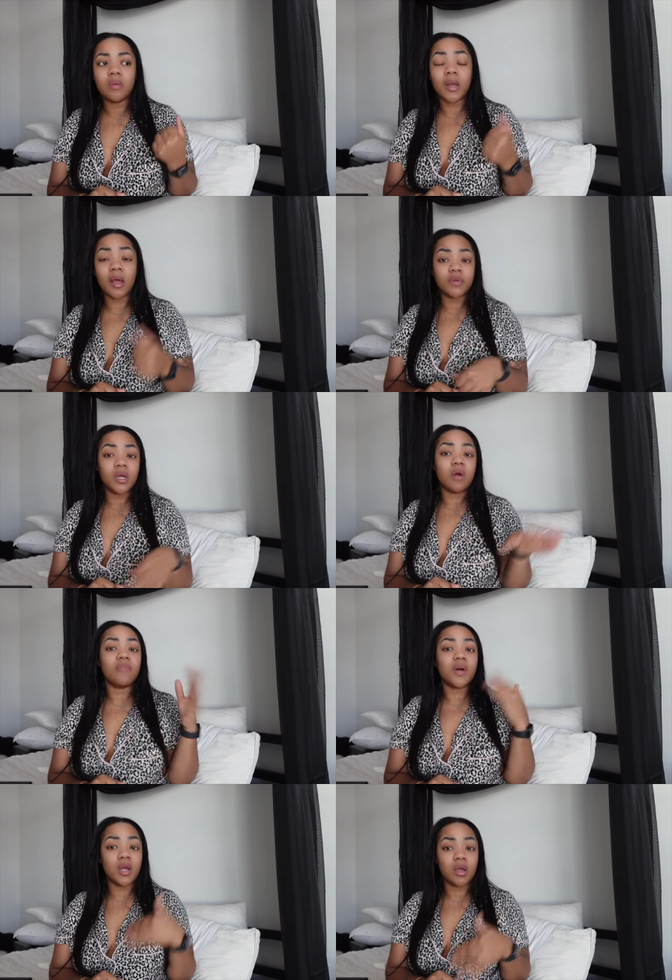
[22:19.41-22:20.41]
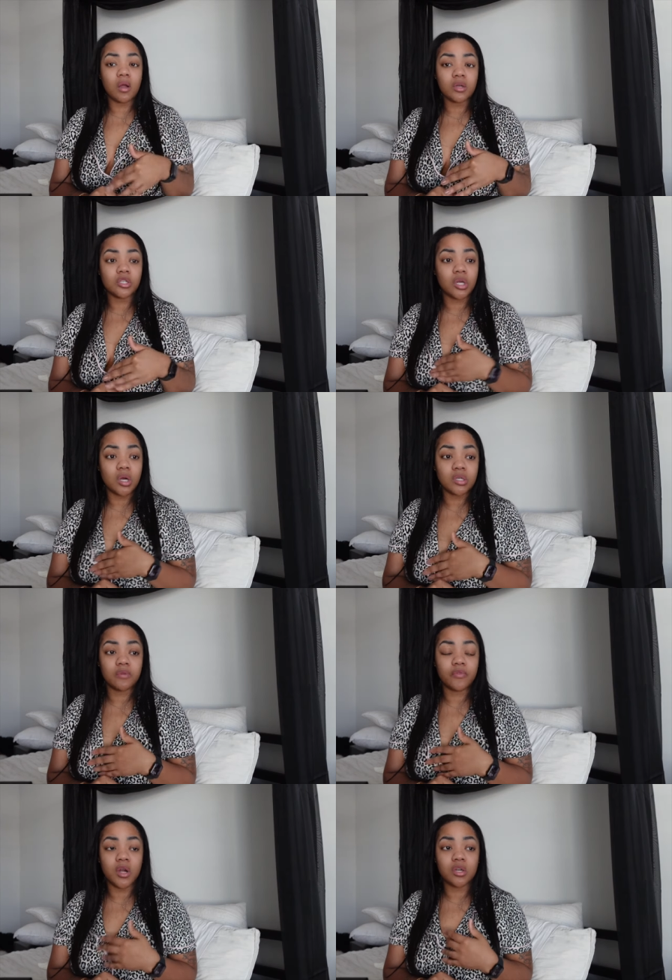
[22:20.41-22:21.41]
But I have to go find her a
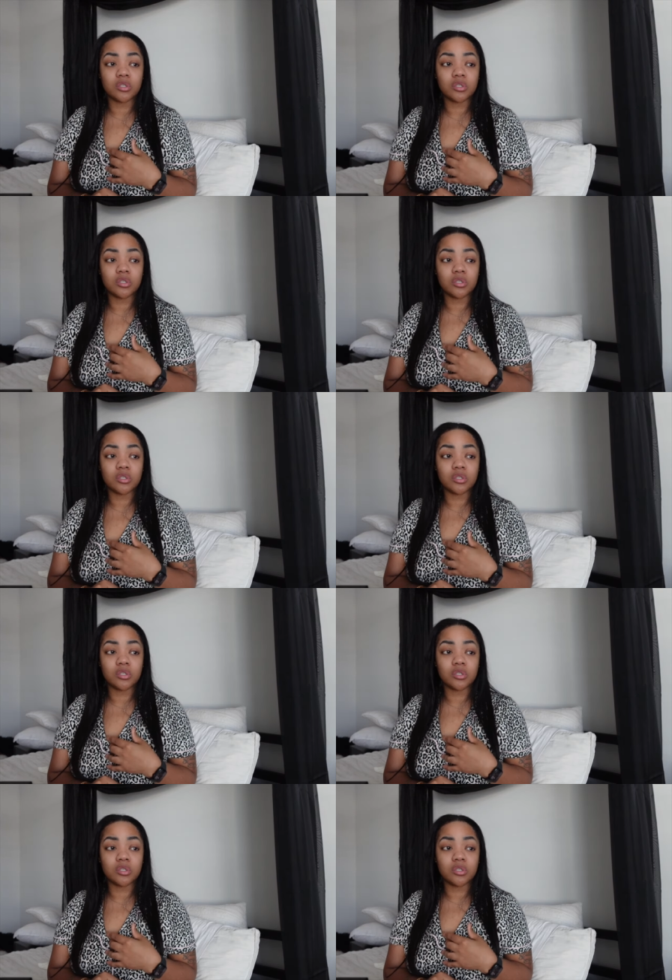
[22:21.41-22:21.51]
charger for her